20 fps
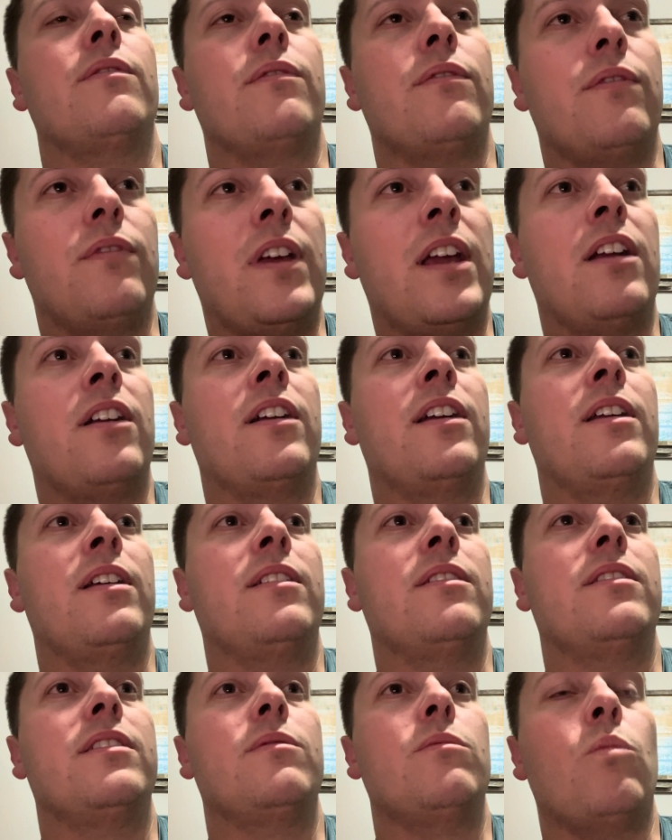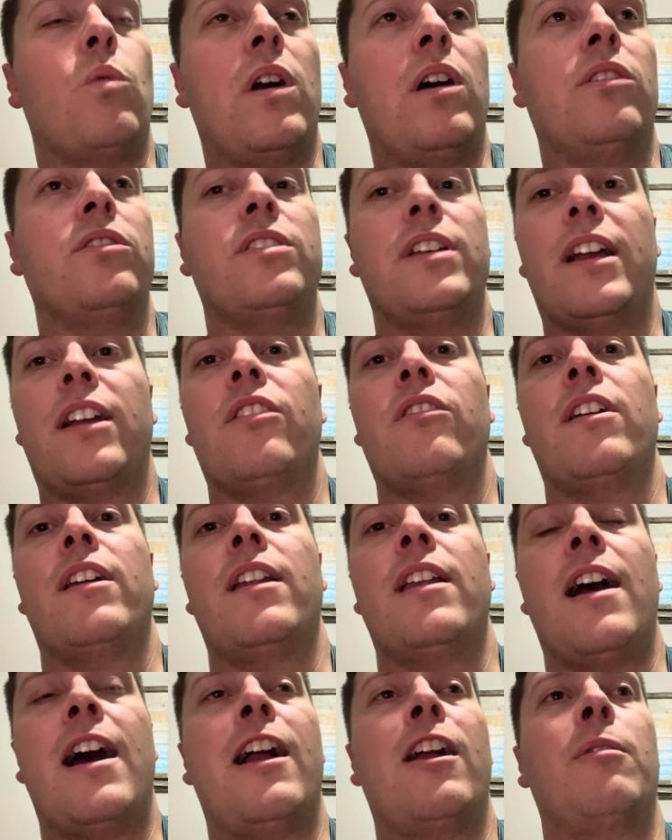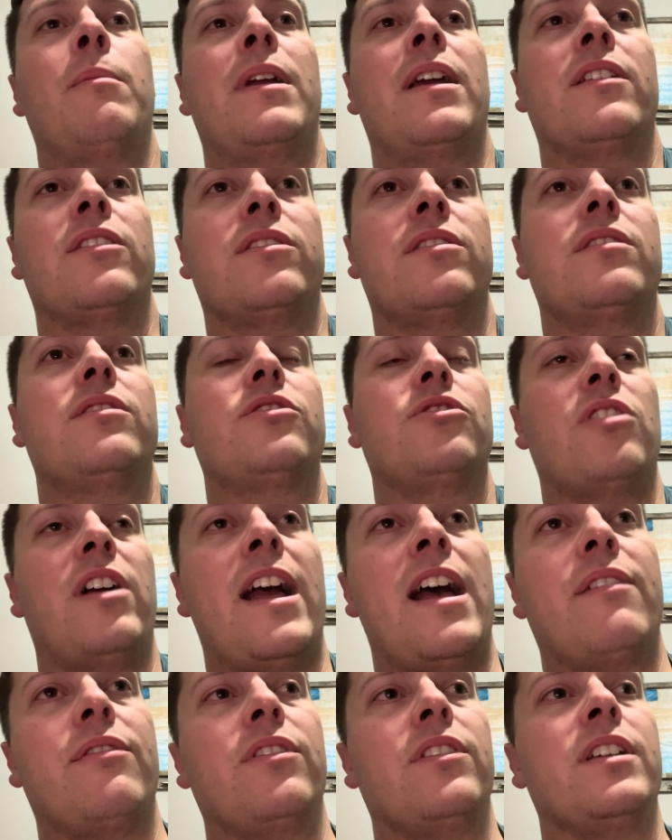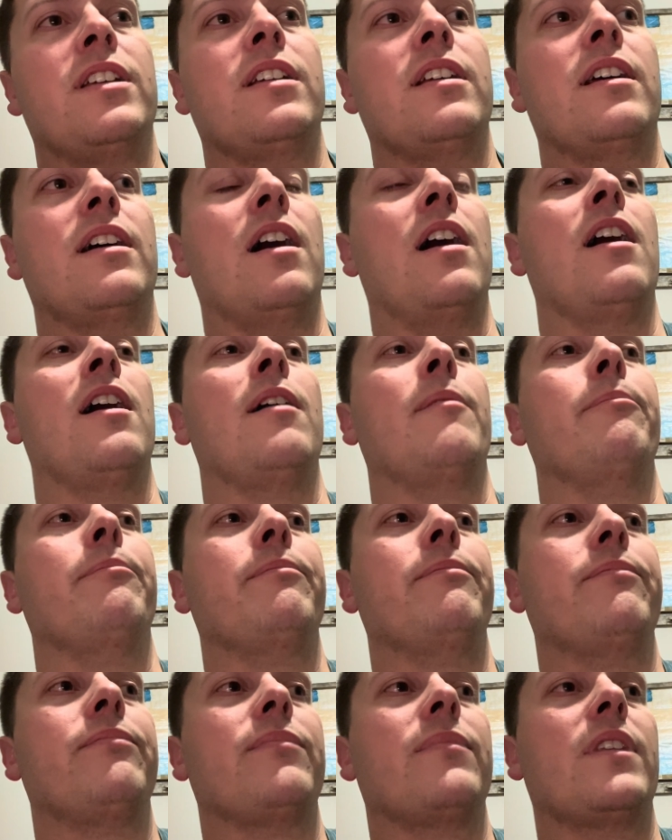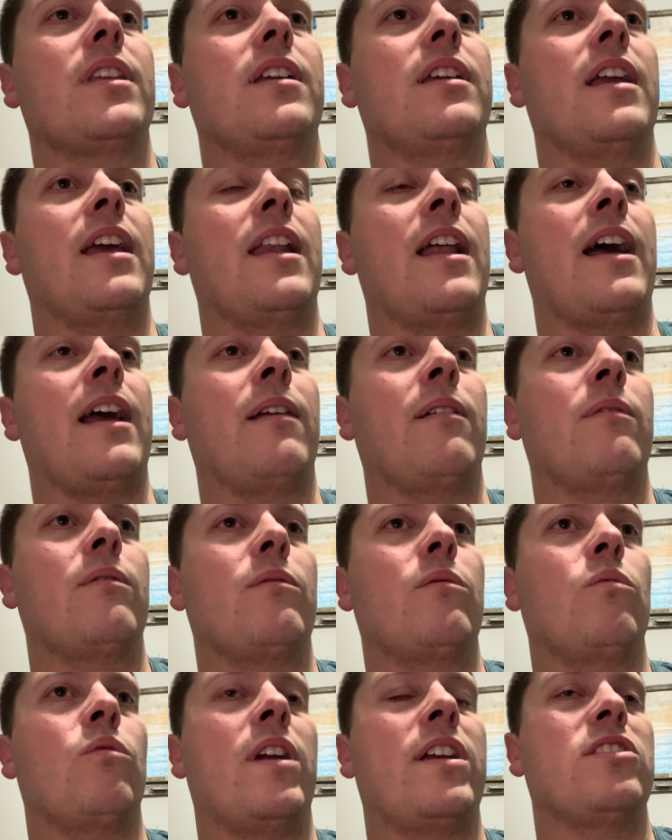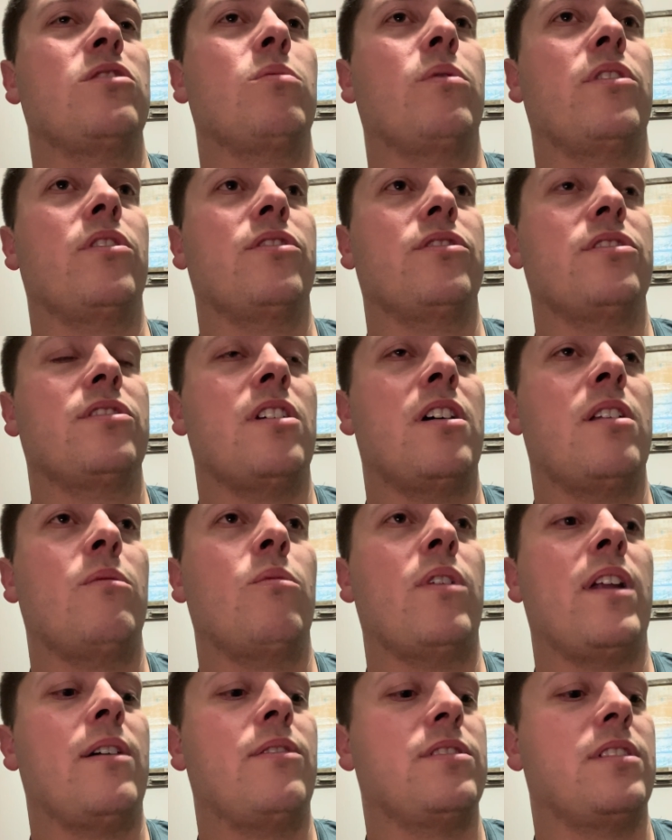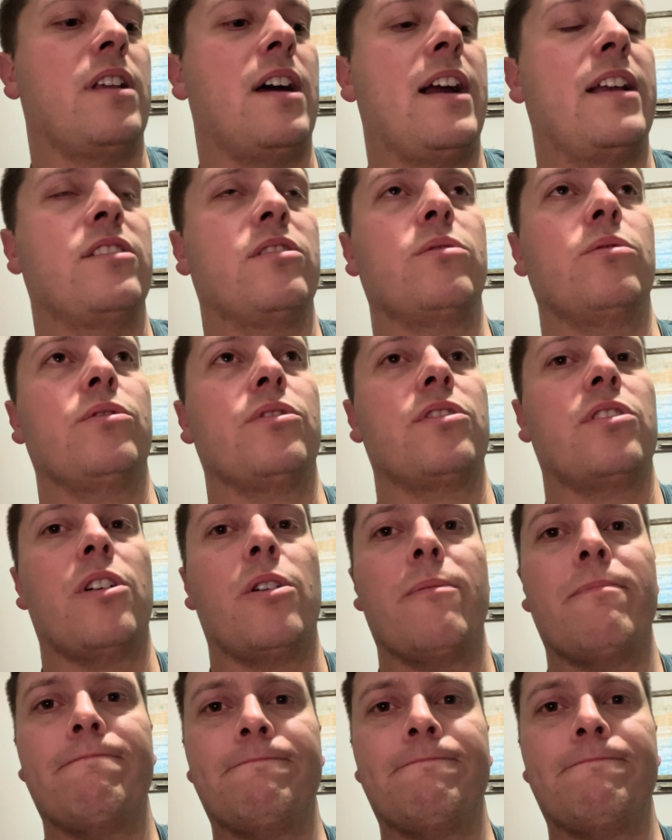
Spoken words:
very well-decorated Ironman triathlete. And I raced with her son when I was in high school. So